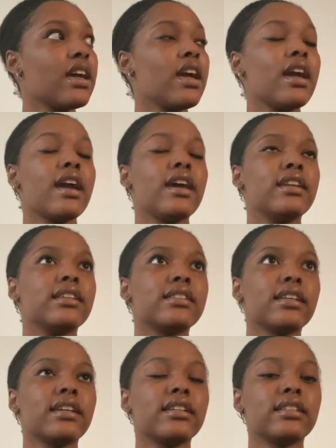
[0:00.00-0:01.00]
and
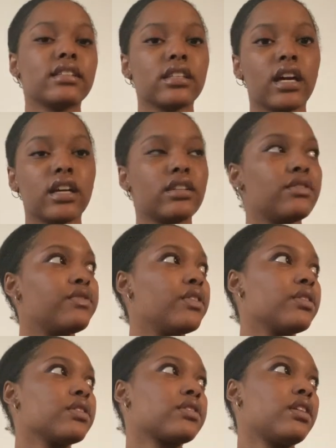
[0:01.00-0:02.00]
instead decide to
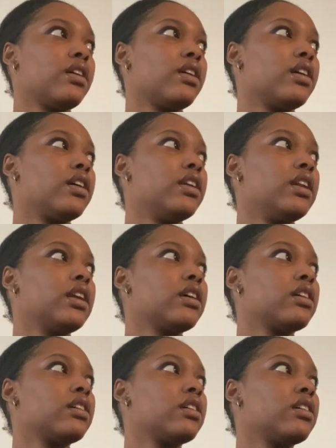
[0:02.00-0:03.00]
focus on
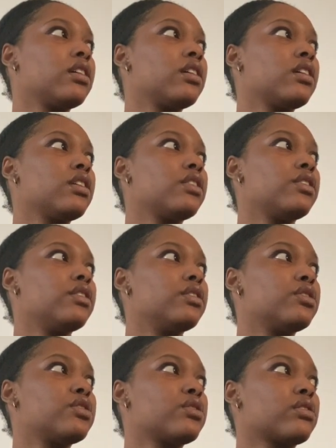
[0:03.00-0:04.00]
the
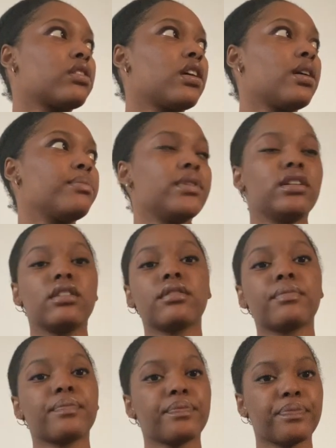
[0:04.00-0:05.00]
trauma,
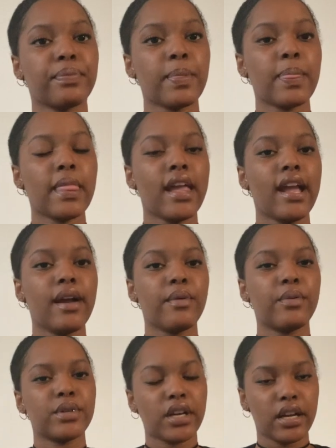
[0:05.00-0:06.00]

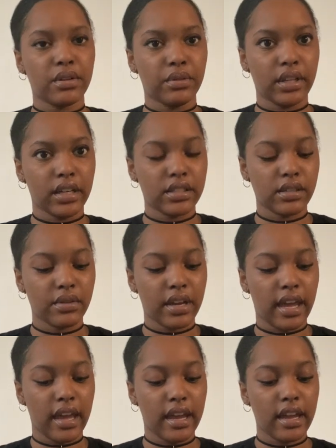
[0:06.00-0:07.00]
which I don't think is
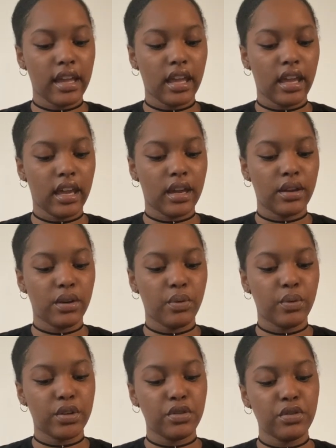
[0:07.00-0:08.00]
okay. And
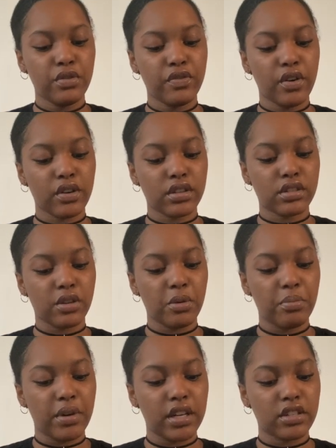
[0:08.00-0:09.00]
when you focus so
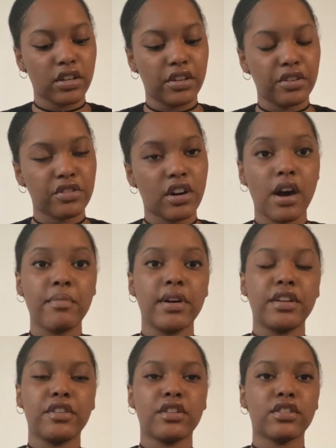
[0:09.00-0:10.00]
much on your trauma,
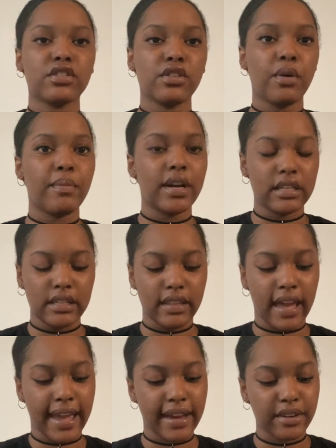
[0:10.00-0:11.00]
you're so much in
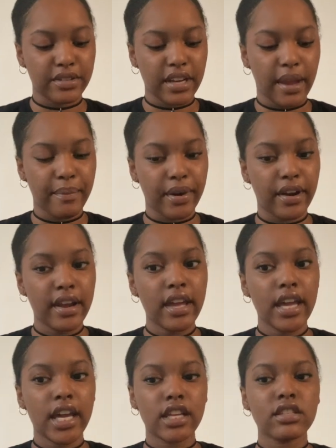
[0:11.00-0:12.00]
that echo chamber,
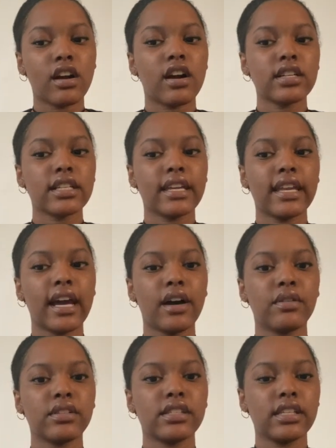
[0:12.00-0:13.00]
it's hard to get
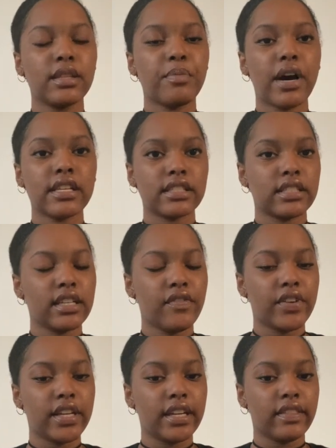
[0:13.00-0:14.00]
out and see the
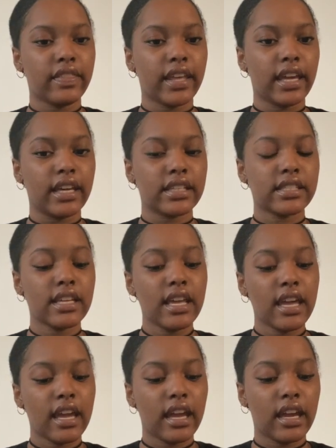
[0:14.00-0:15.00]
positivity in things.
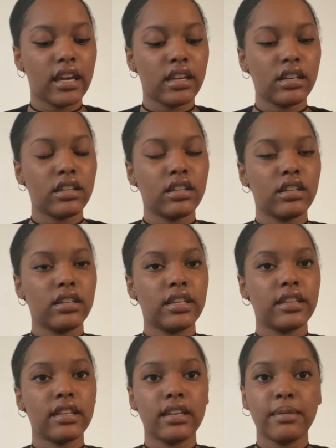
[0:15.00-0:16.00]
And
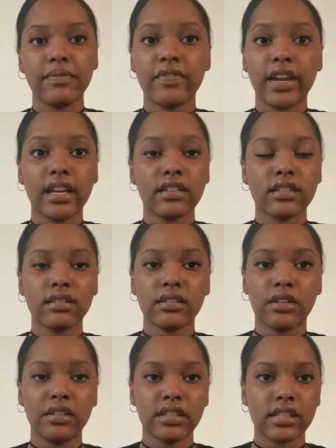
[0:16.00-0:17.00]
the Nymphet
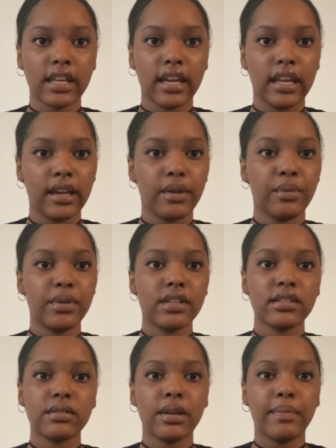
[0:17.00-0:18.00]
aesthetic
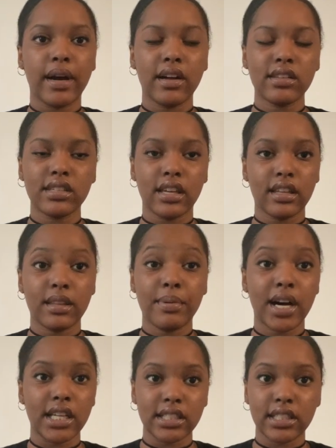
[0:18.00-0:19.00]
was about seeing the
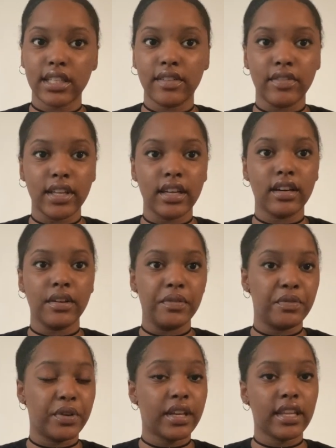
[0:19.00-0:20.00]
positivity of
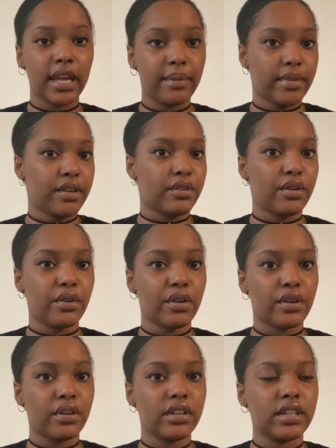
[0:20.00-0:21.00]
reclaiming your own
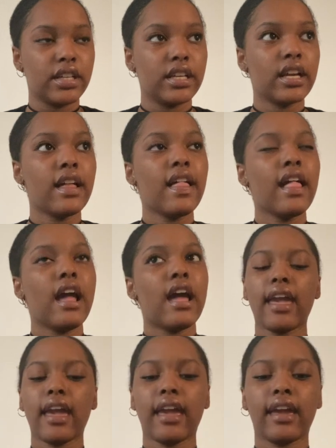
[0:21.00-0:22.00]
girlhood.
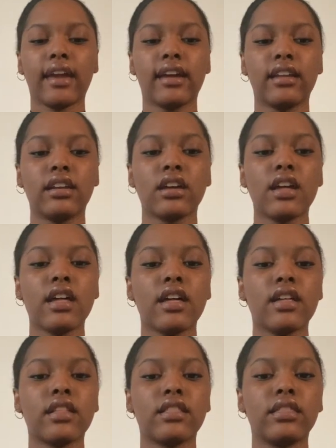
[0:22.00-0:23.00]
And
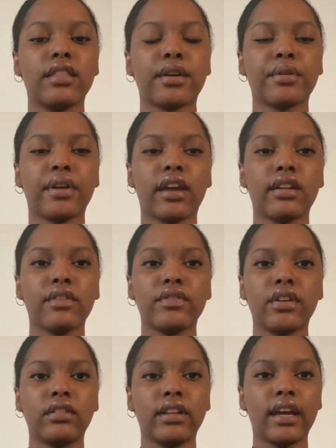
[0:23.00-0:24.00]
the creator of
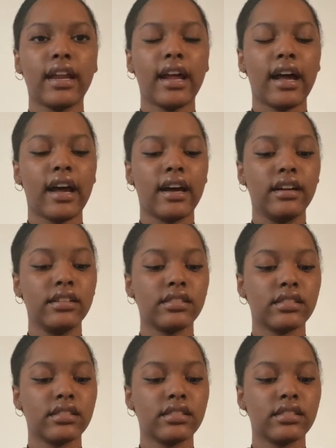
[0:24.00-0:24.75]
Doelet has